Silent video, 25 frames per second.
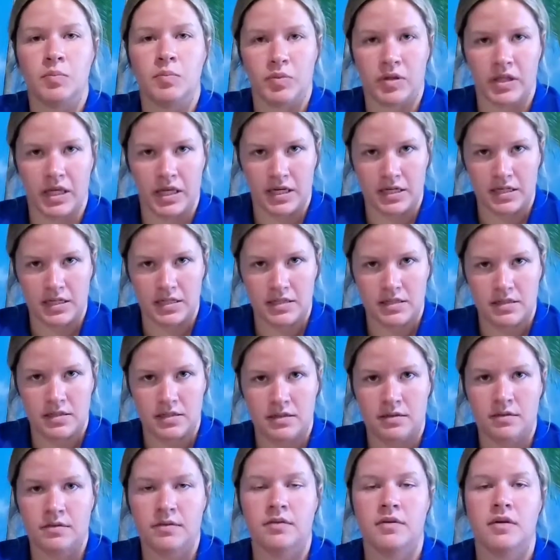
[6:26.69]

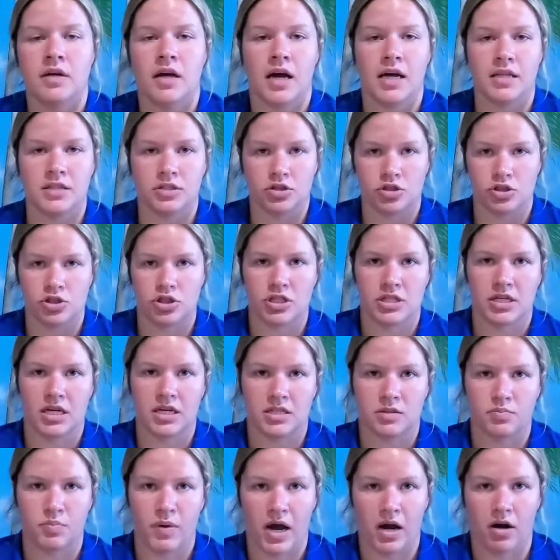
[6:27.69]
place, until she
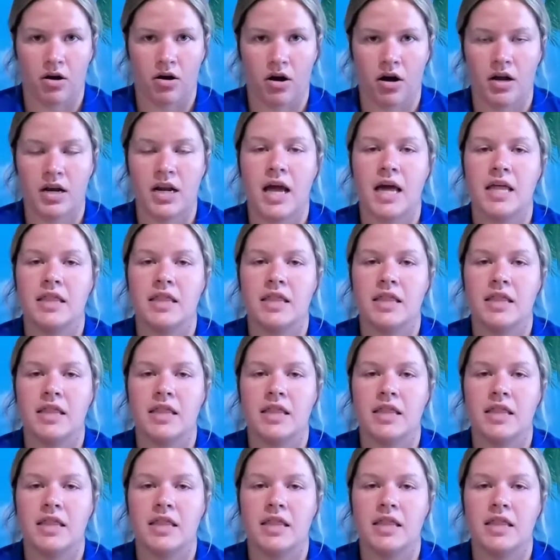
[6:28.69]
gets back on,